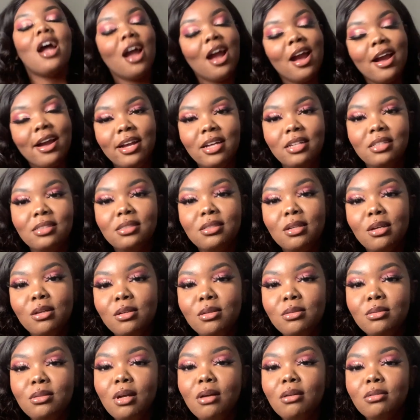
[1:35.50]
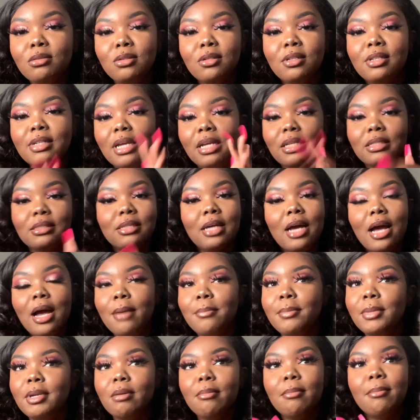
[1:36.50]
All right, so you know during that
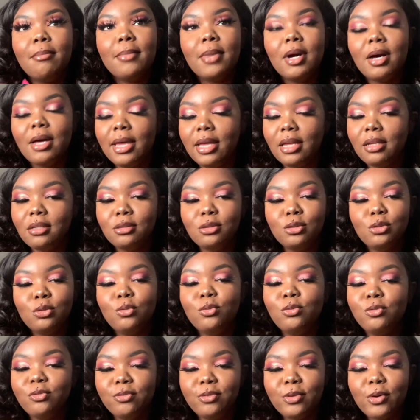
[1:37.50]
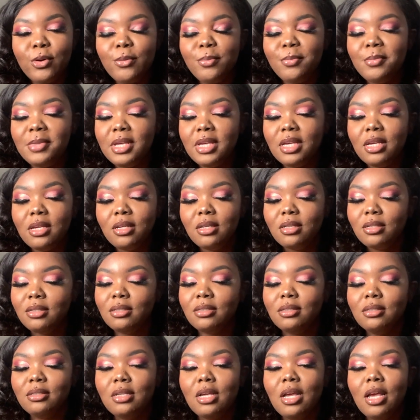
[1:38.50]
time of the month, you feel me,
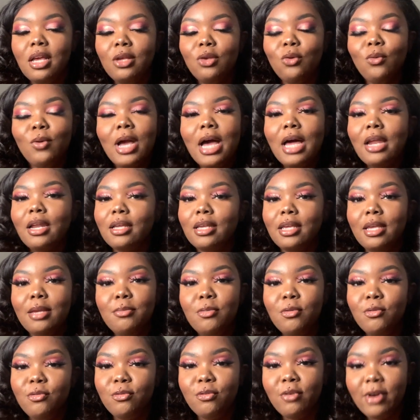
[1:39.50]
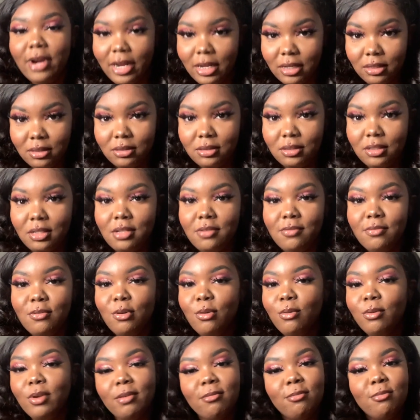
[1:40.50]
you gotta keep it fresh, because if you
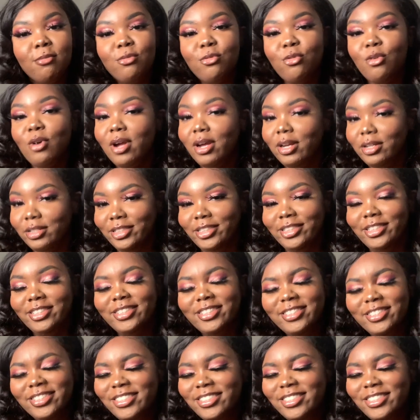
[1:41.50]
don't keep it fresh